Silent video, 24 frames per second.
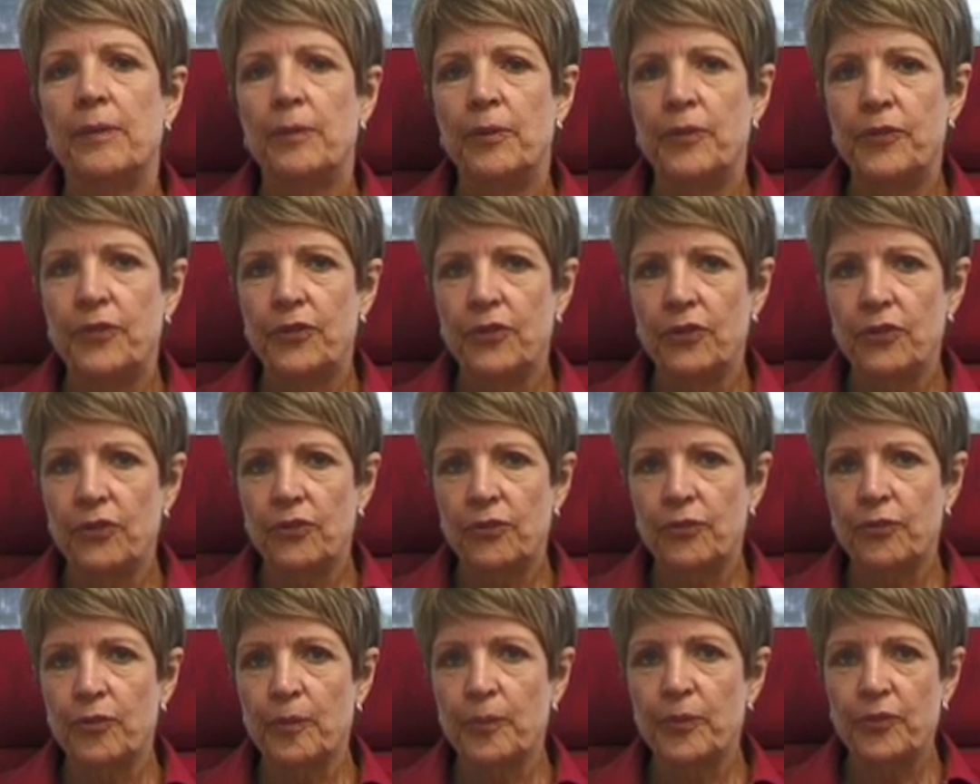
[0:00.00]

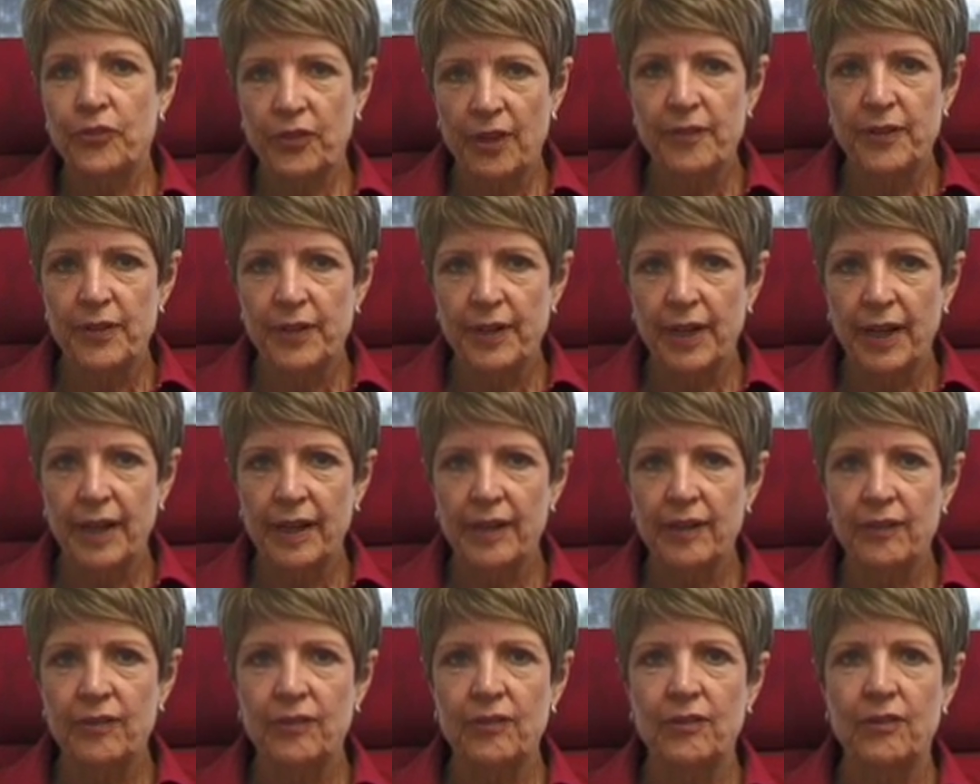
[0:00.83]
reduce from 7
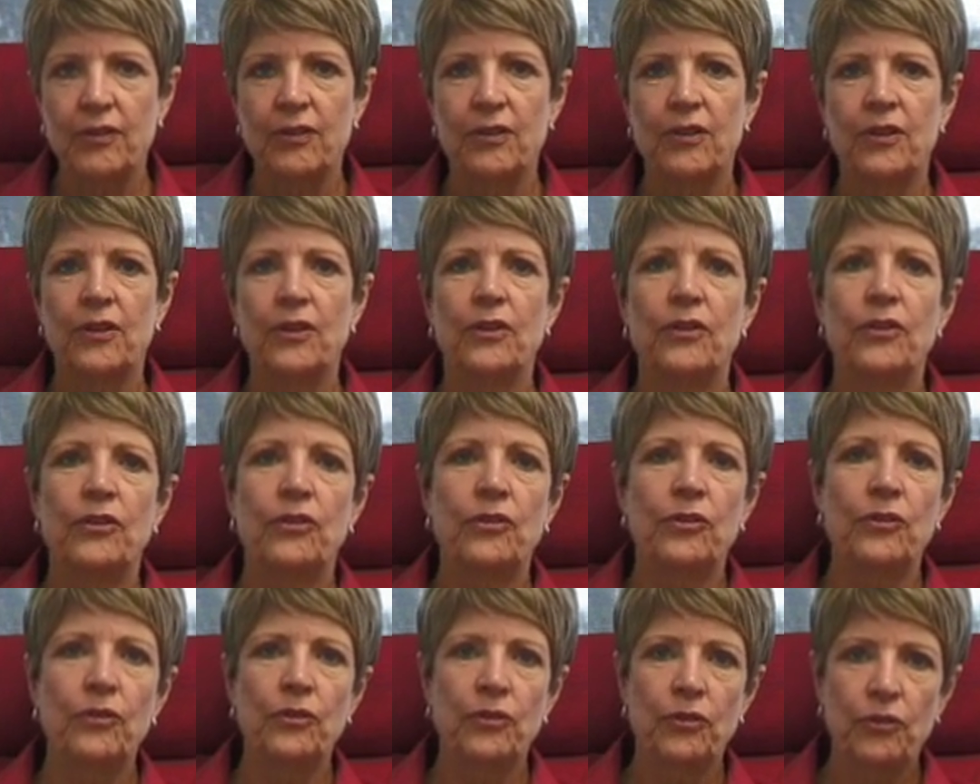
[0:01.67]
days
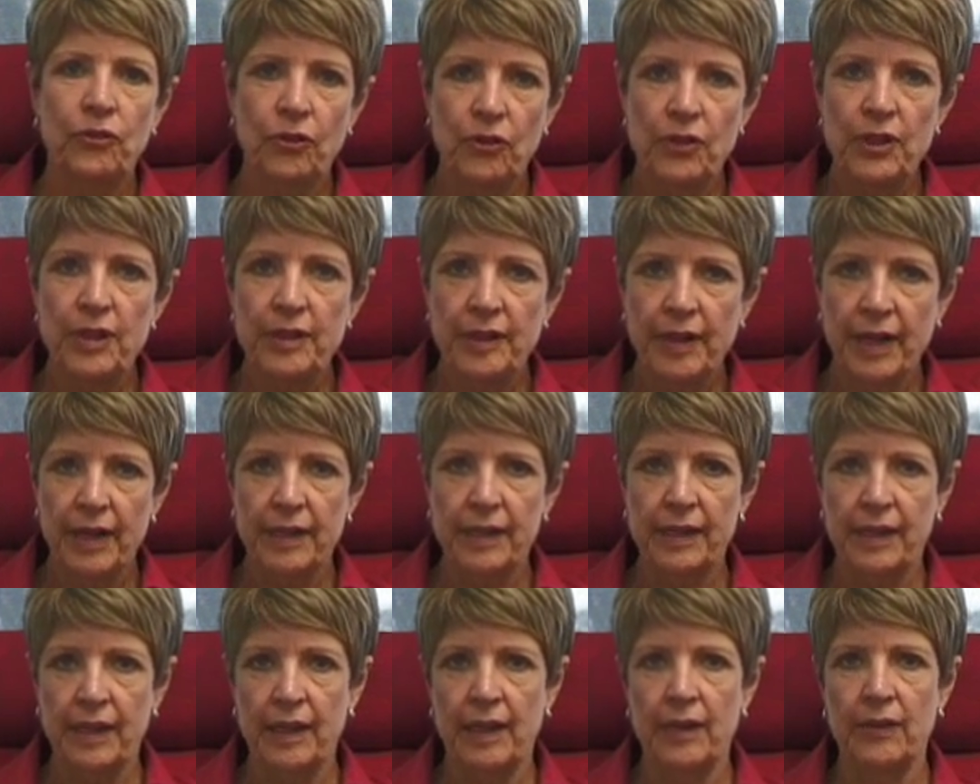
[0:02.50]
to
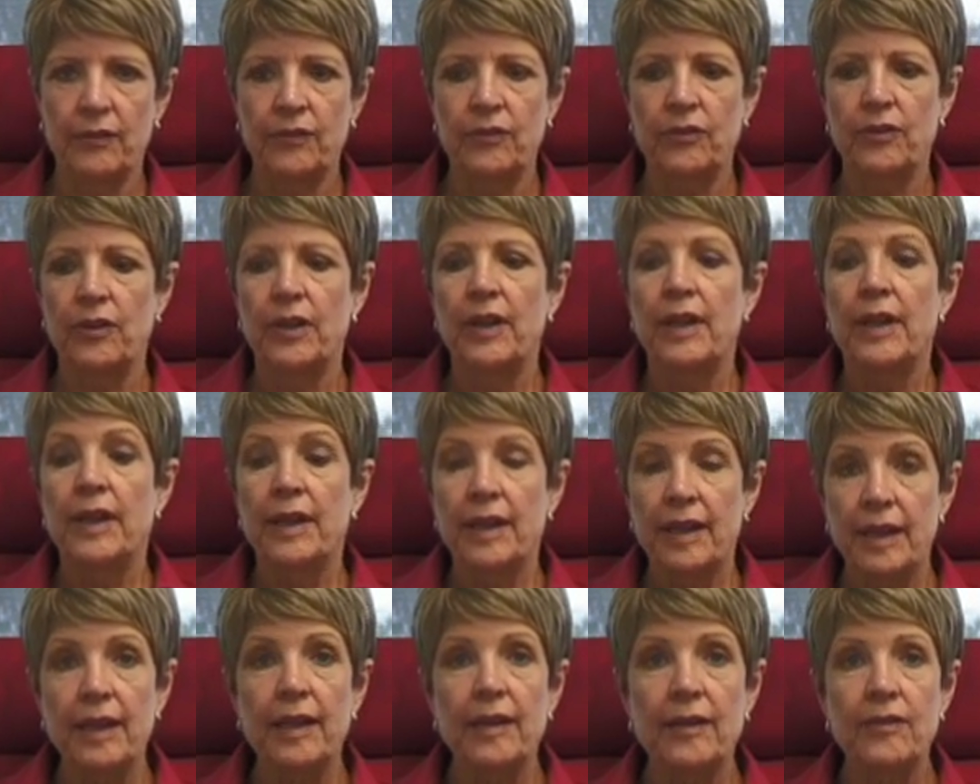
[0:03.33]
30-day accounts
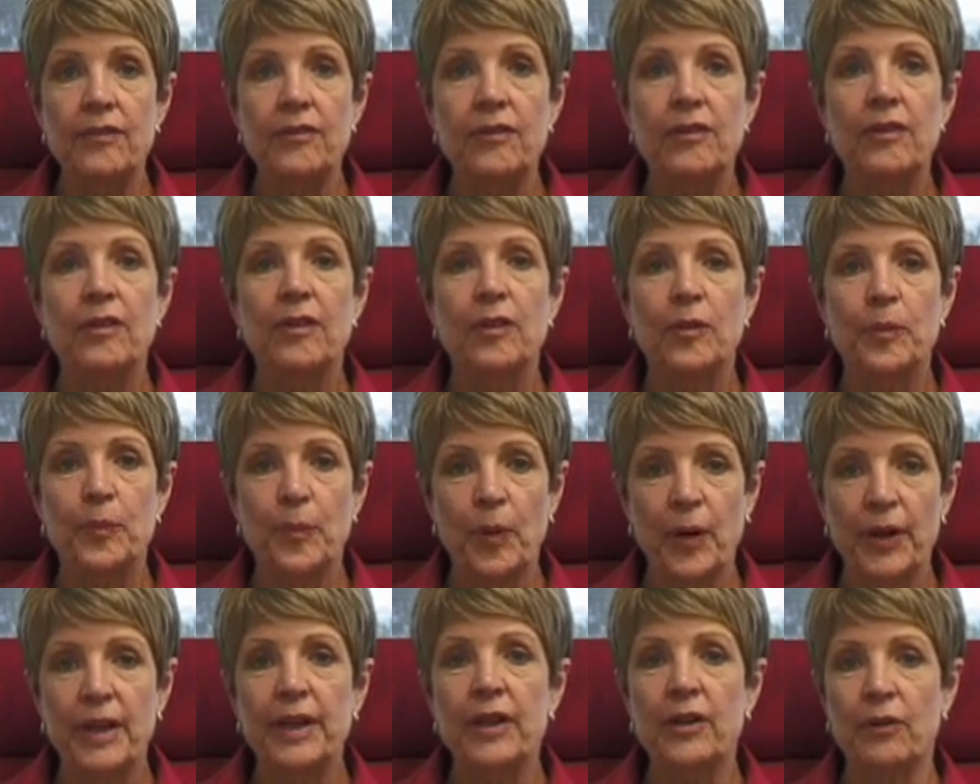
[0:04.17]
is
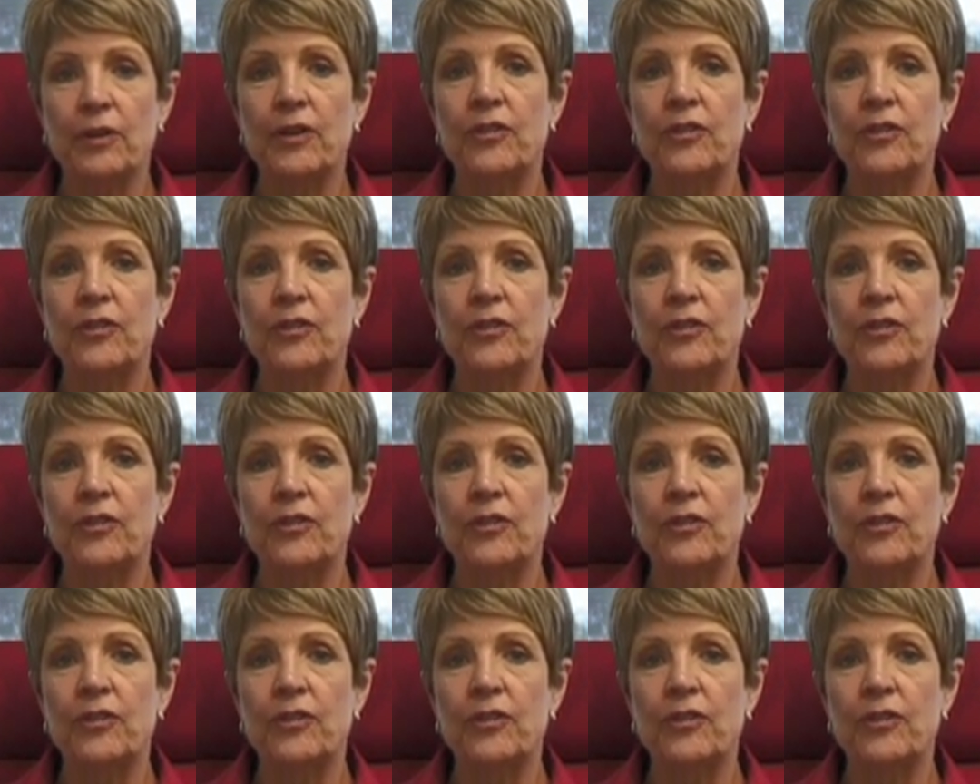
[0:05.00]
to